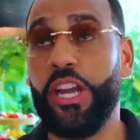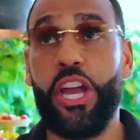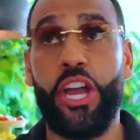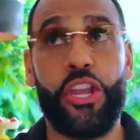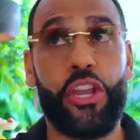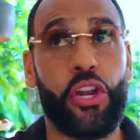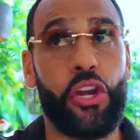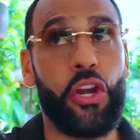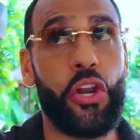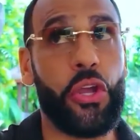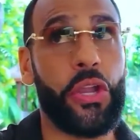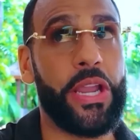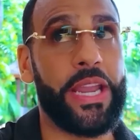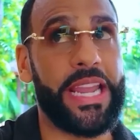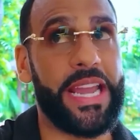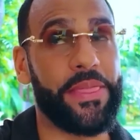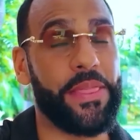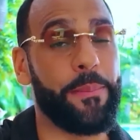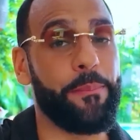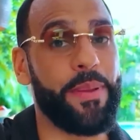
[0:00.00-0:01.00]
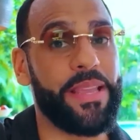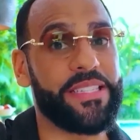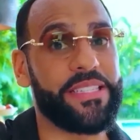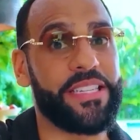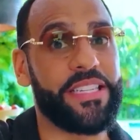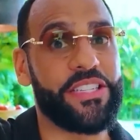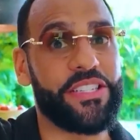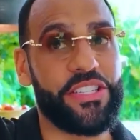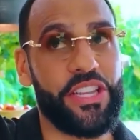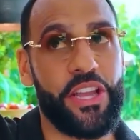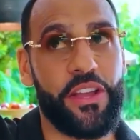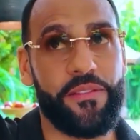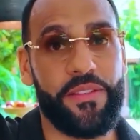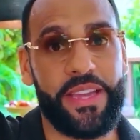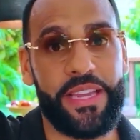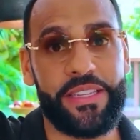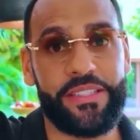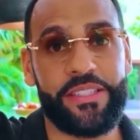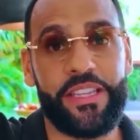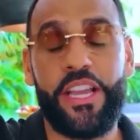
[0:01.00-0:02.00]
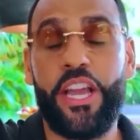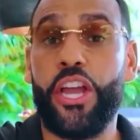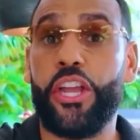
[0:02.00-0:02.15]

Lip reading: You're looking at the business surveys,